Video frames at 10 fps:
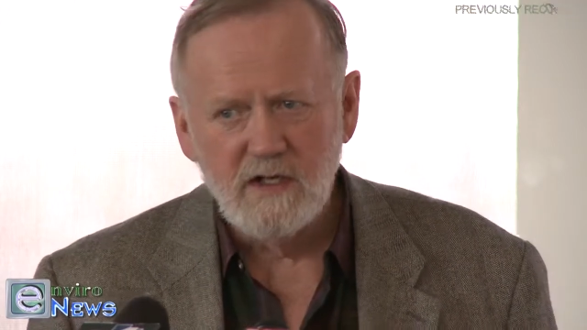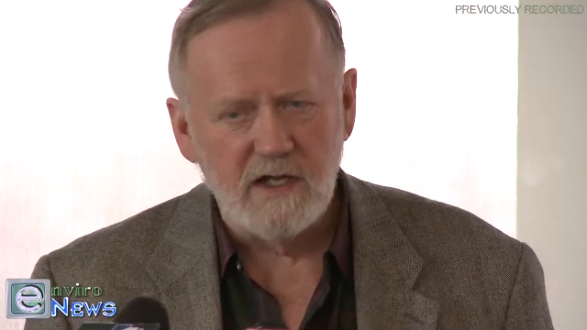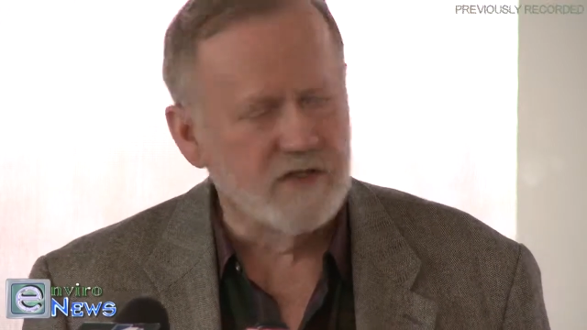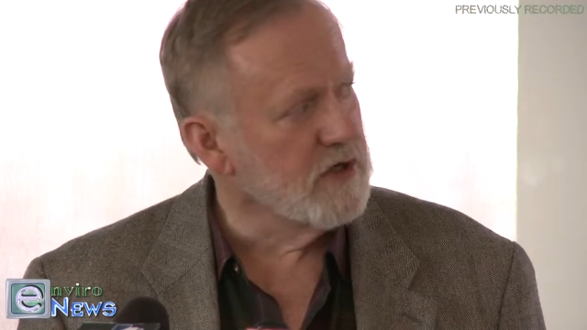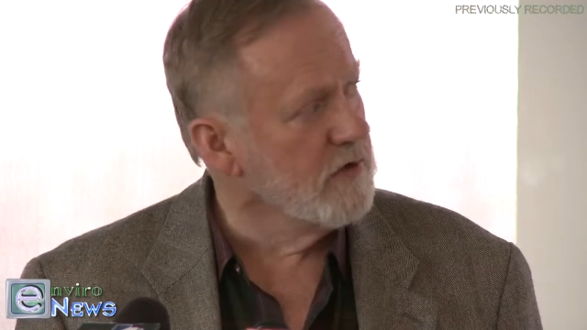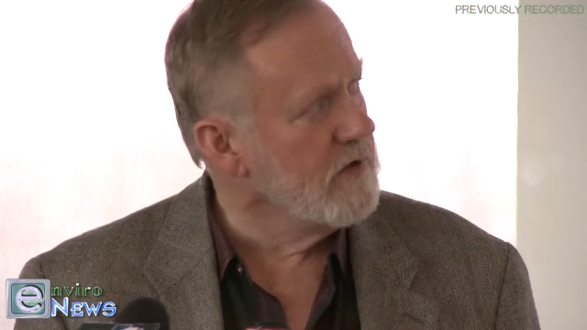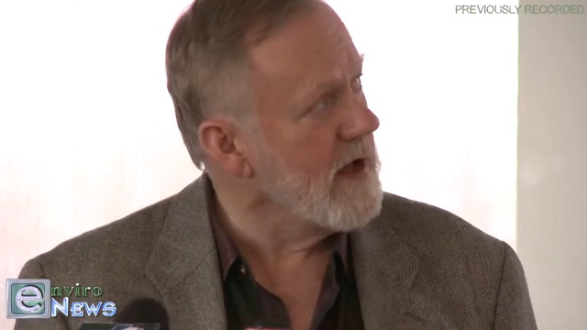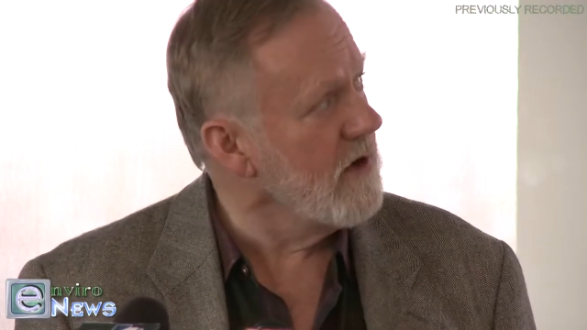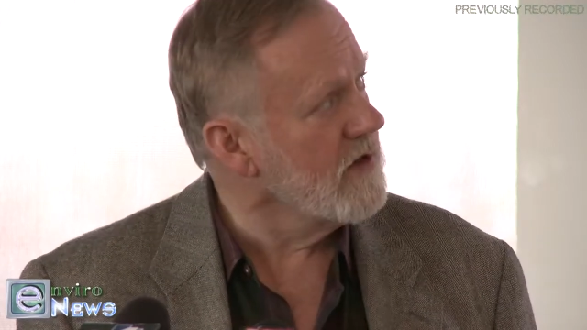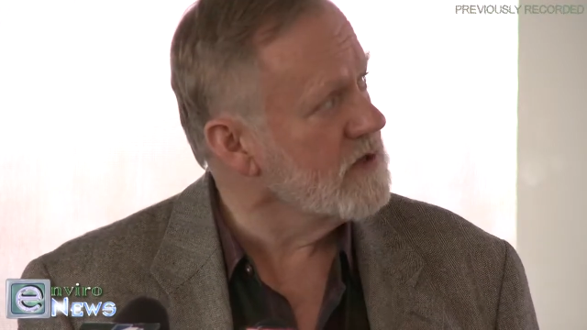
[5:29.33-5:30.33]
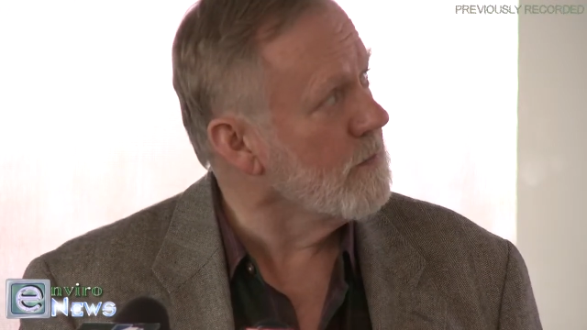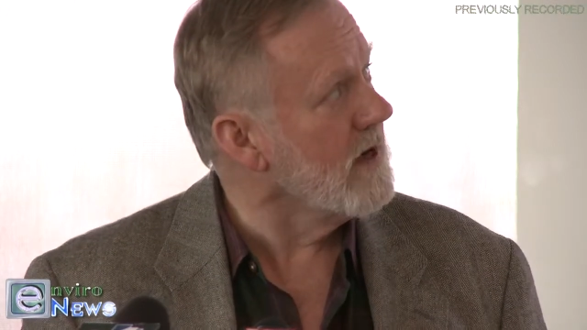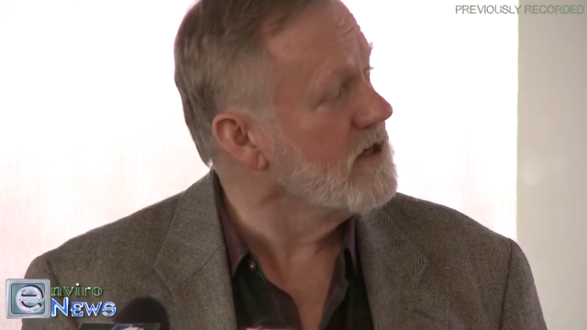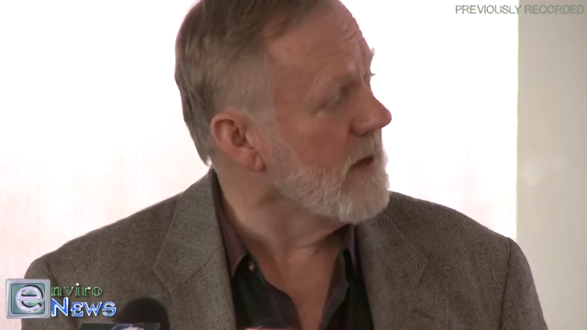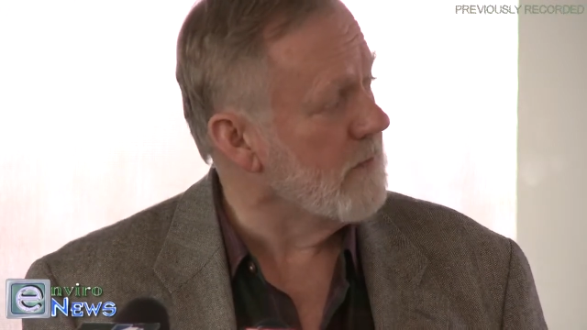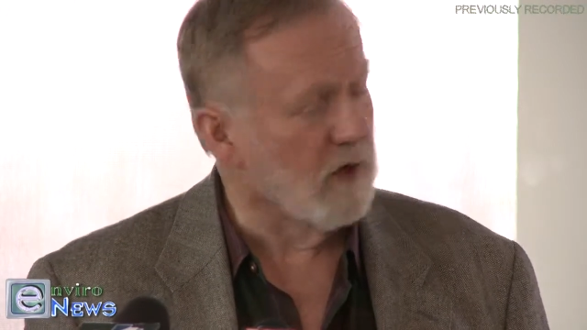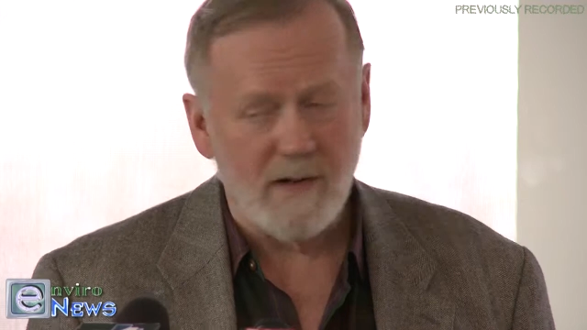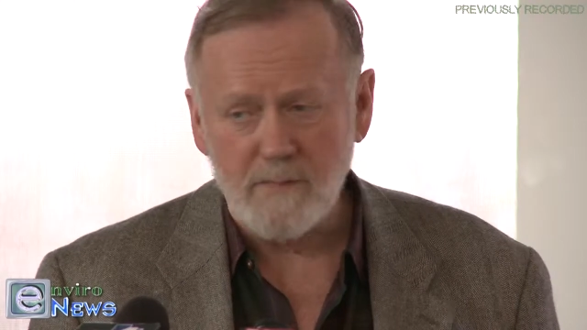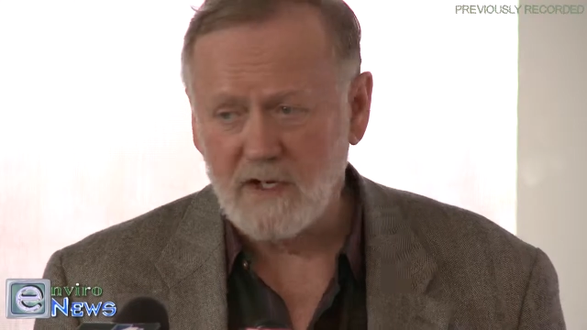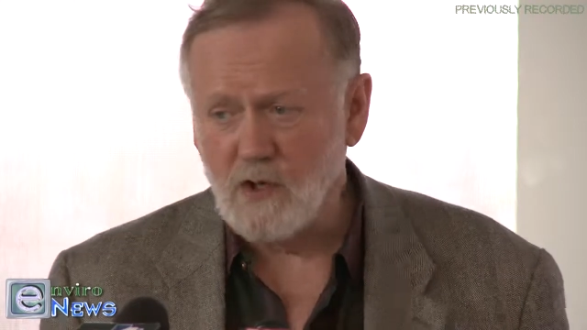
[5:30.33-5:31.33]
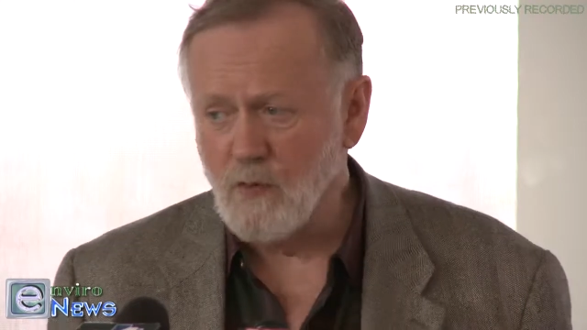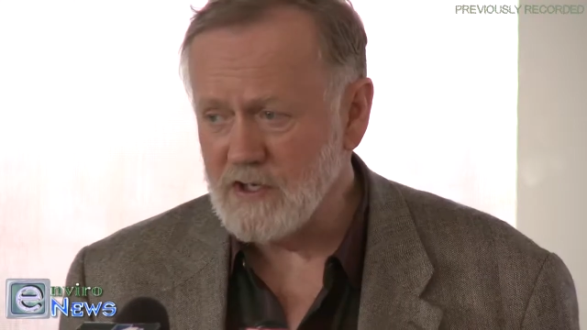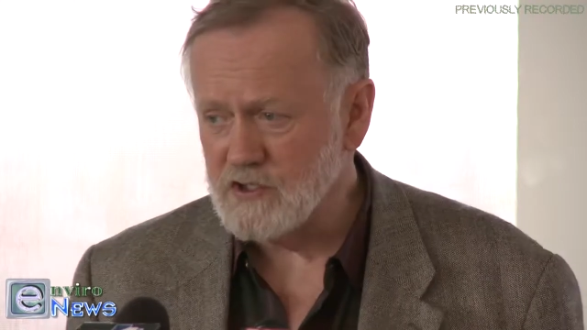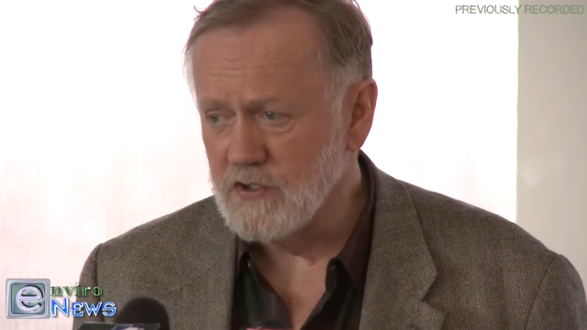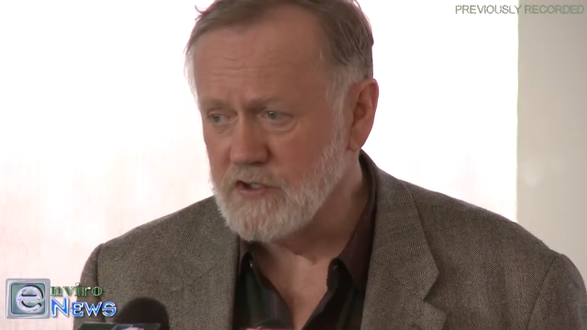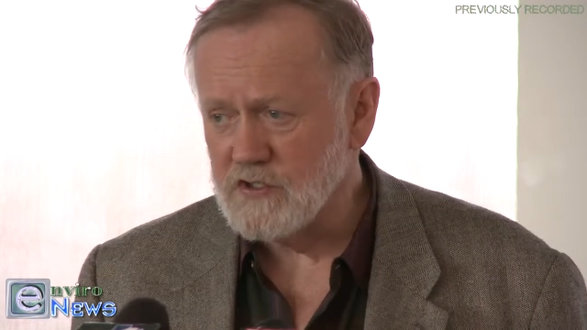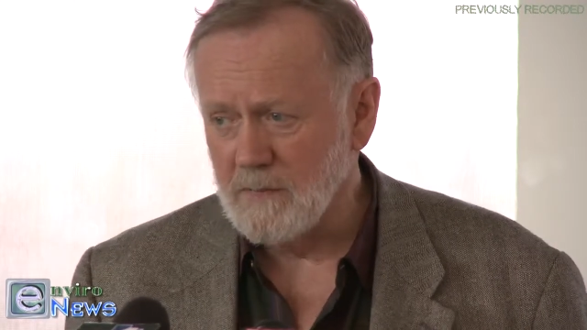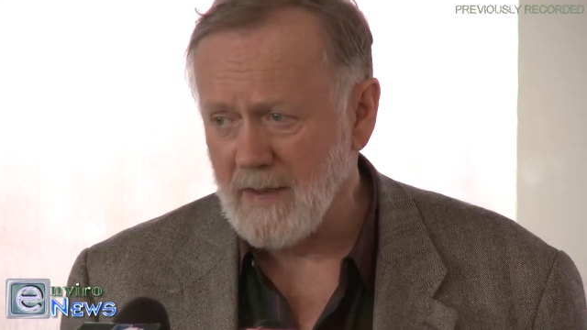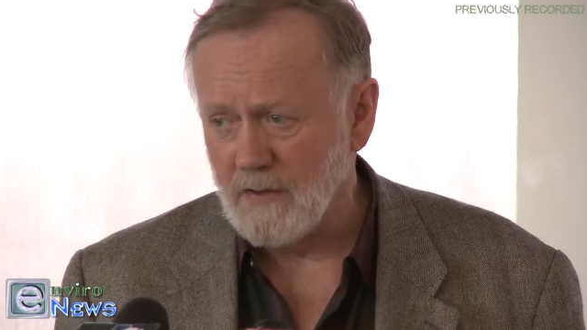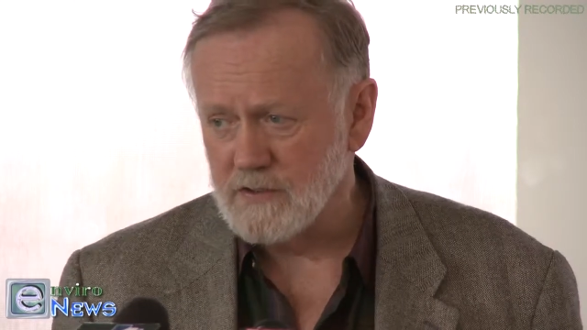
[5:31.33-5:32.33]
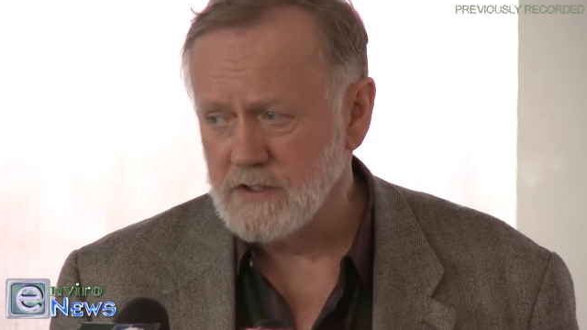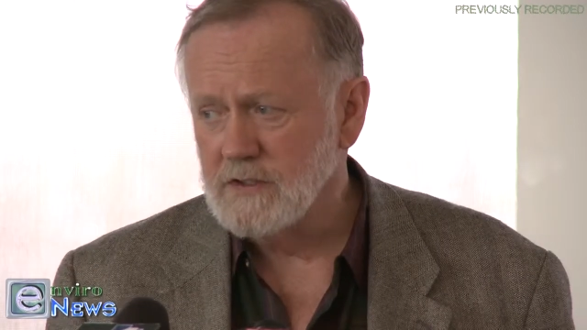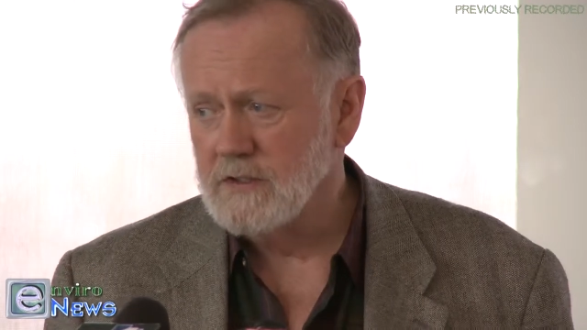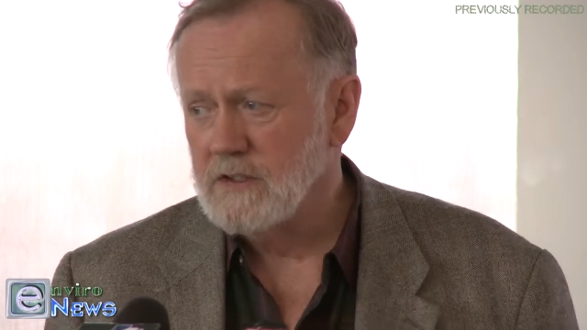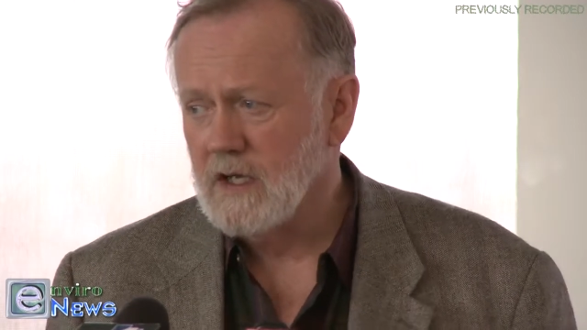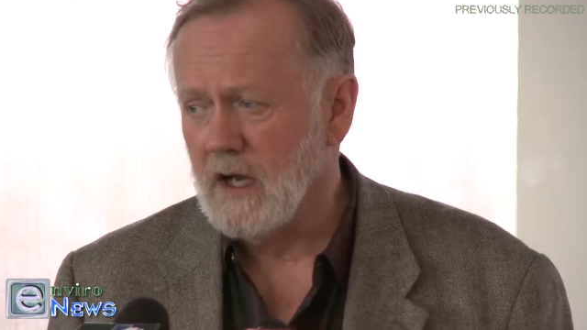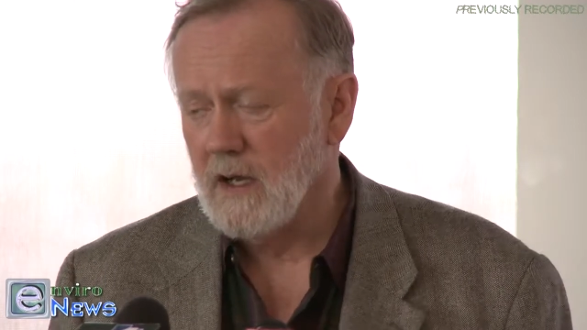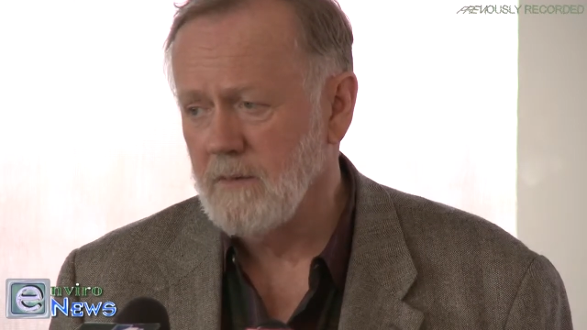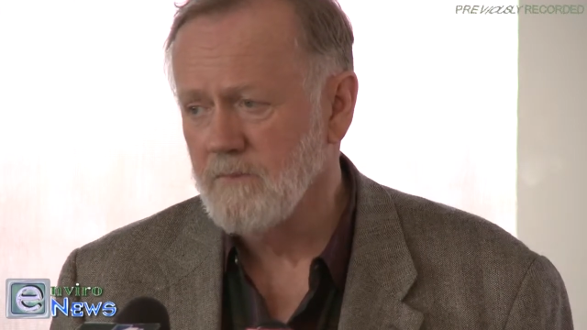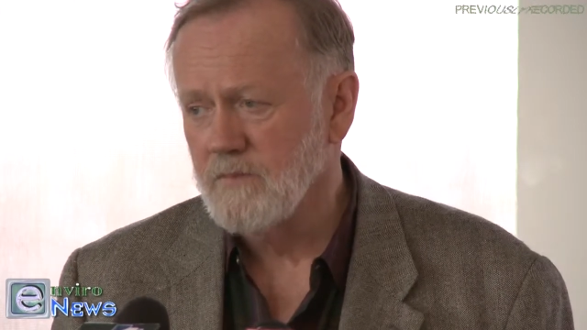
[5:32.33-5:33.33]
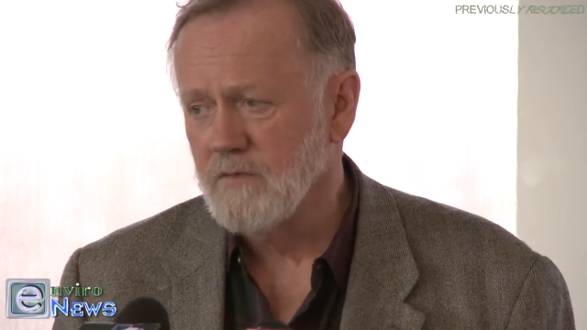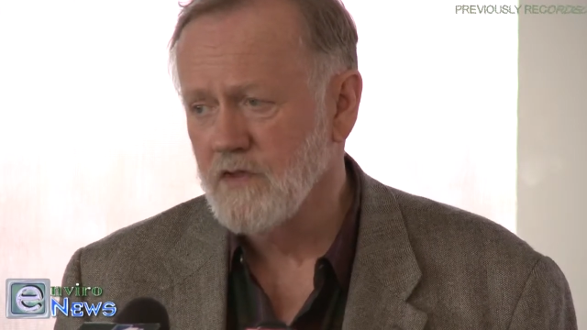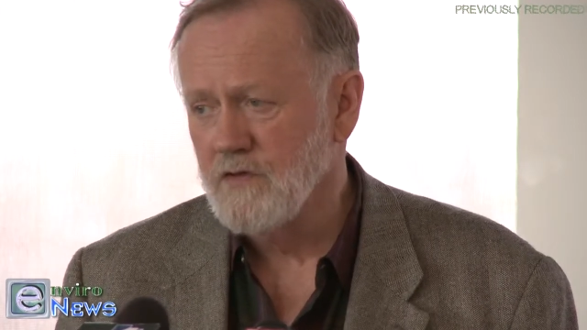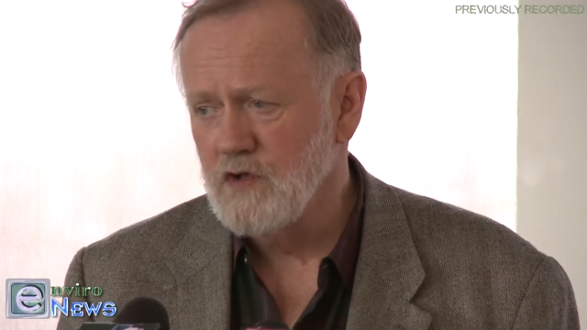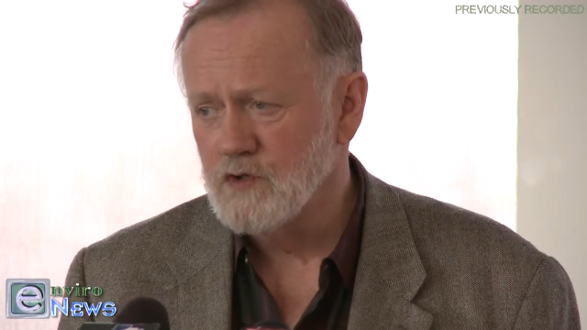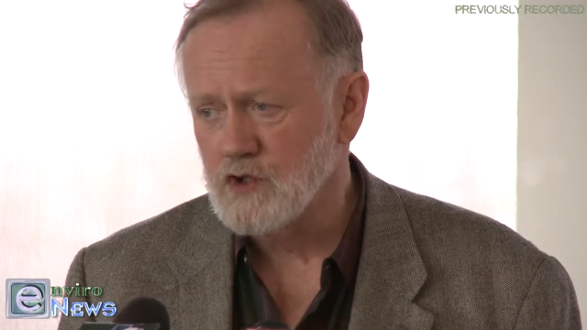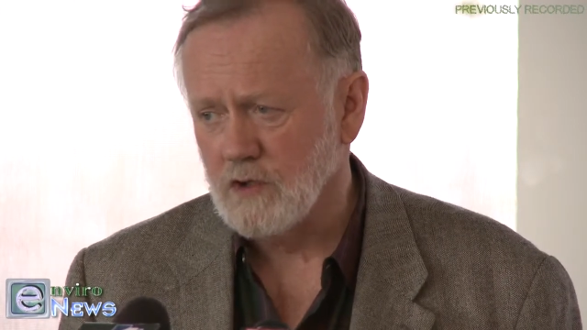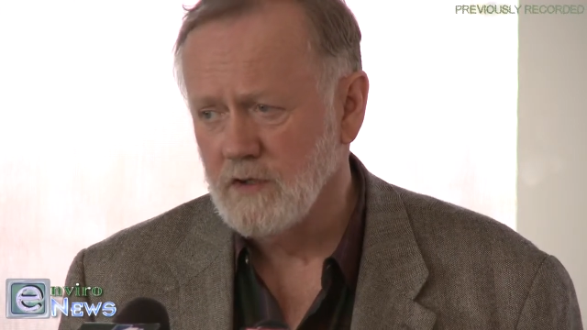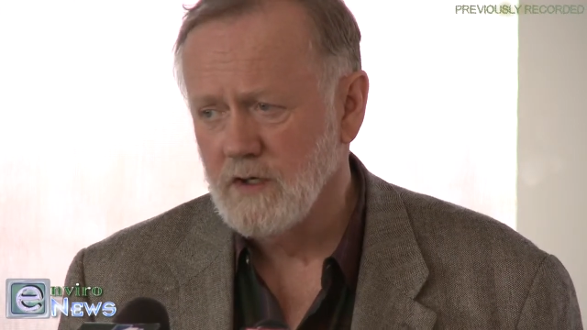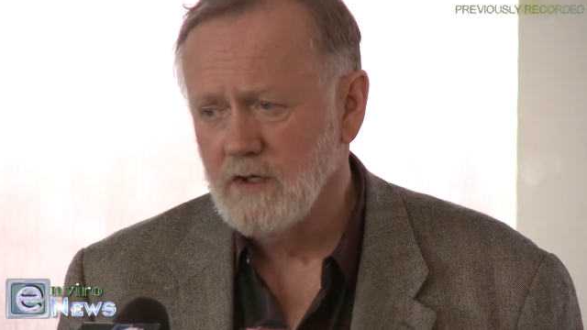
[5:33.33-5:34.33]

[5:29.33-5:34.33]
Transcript: And so now this brings up a great many questions about the future.